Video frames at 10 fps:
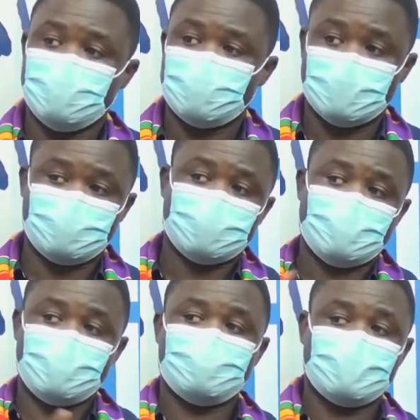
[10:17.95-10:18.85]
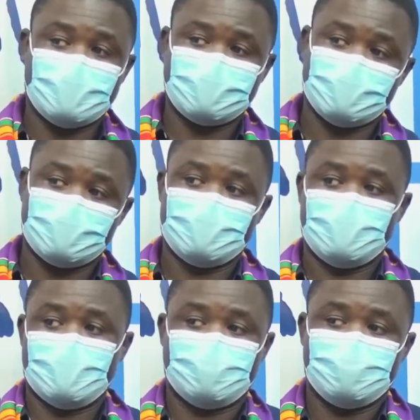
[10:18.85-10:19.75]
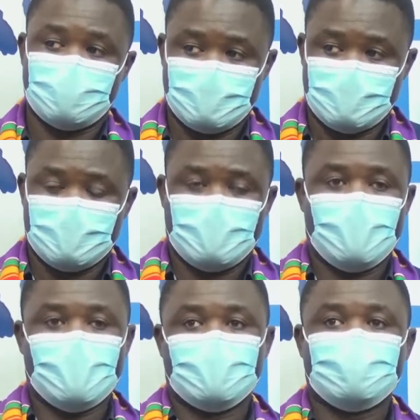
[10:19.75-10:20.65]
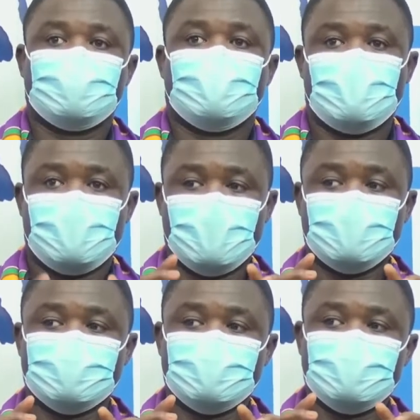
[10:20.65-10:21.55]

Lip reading: for the problems that Ghana have as a